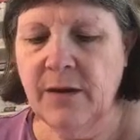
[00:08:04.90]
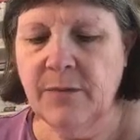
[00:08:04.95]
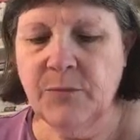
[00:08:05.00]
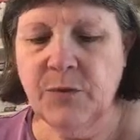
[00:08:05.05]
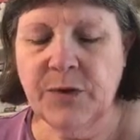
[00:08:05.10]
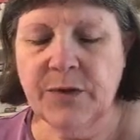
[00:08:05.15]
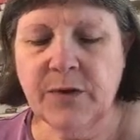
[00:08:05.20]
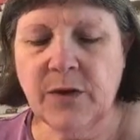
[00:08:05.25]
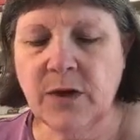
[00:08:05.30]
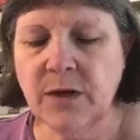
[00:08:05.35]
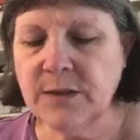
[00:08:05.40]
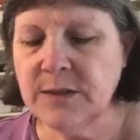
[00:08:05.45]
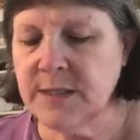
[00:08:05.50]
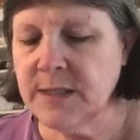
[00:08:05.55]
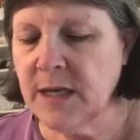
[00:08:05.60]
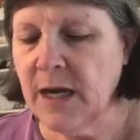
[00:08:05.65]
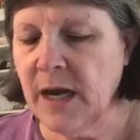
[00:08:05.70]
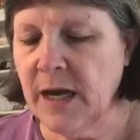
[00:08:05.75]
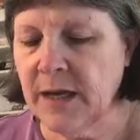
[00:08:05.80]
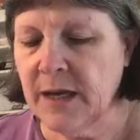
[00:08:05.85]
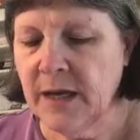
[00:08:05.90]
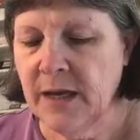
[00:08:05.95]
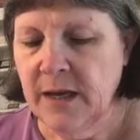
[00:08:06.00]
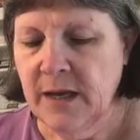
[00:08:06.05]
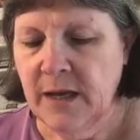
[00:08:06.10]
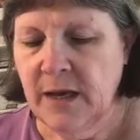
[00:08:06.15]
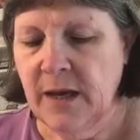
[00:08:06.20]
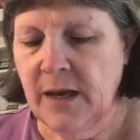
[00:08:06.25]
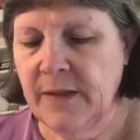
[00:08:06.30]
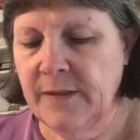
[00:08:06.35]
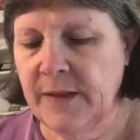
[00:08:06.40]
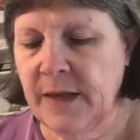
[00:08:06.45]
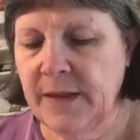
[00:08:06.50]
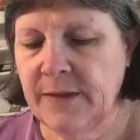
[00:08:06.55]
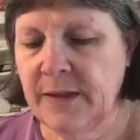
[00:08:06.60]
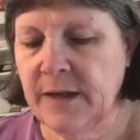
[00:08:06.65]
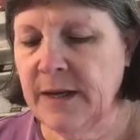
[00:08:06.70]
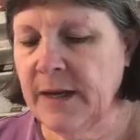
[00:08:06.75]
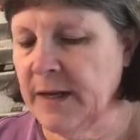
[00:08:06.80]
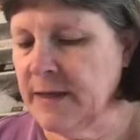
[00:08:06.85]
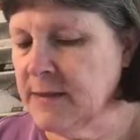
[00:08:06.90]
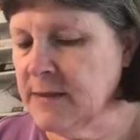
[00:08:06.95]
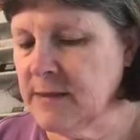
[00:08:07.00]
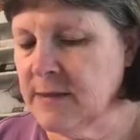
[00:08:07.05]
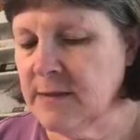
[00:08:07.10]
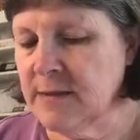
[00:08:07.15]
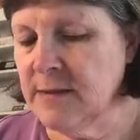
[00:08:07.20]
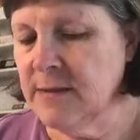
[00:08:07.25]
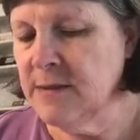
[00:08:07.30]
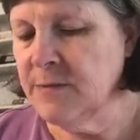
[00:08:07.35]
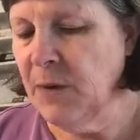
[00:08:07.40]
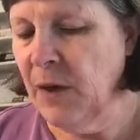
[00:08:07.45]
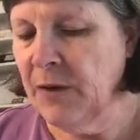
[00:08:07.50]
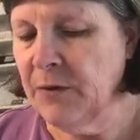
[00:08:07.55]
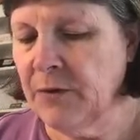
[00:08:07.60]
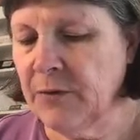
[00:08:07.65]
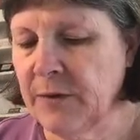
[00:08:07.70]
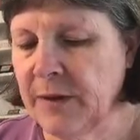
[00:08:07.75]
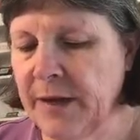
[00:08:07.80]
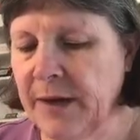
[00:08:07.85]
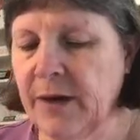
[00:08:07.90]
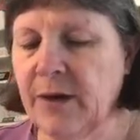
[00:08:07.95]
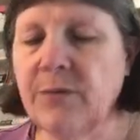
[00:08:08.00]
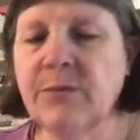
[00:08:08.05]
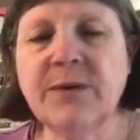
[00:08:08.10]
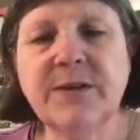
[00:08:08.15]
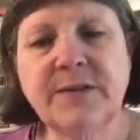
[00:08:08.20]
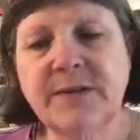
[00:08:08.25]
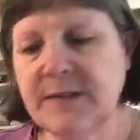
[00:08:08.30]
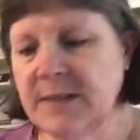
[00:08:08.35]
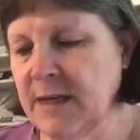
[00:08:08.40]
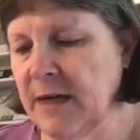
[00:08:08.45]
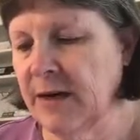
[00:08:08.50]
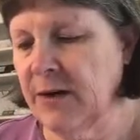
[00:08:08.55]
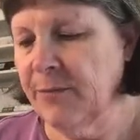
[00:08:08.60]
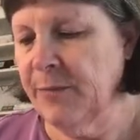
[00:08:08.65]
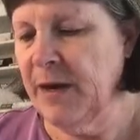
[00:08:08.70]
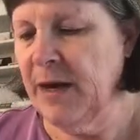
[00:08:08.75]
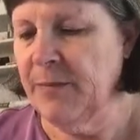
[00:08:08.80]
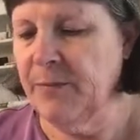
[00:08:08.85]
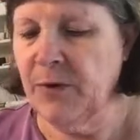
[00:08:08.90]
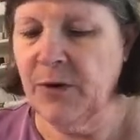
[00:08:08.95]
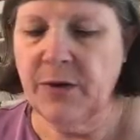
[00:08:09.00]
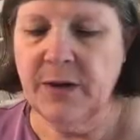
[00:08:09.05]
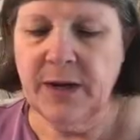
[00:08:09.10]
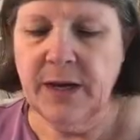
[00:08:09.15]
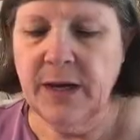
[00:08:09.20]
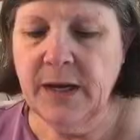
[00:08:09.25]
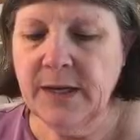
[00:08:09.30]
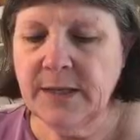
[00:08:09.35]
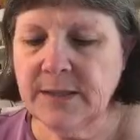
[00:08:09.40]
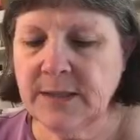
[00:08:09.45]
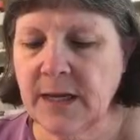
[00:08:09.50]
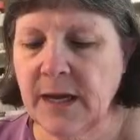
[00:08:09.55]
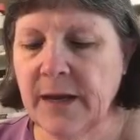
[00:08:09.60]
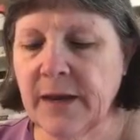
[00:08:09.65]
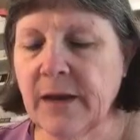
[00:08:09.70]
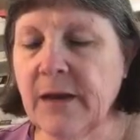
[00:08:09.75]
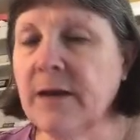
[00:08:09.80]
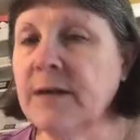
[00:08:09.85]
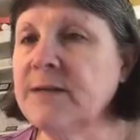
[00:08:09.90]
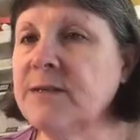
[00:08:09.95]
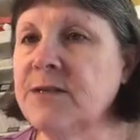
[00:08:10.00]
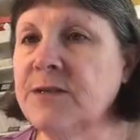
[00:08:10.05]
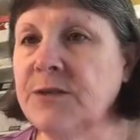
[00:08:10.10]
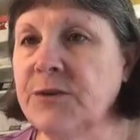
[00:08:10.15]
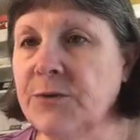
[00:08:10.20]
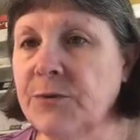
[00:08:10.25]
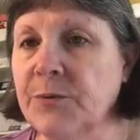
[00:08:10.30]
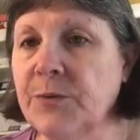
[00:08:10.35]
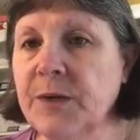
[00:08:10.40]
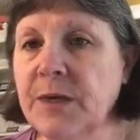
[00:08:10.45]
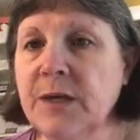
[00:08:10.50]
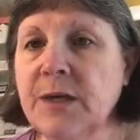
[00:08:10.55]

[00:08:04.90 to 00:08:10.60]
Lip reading: with cardstock, and then the smaller layer with designer paper, and I cut 2.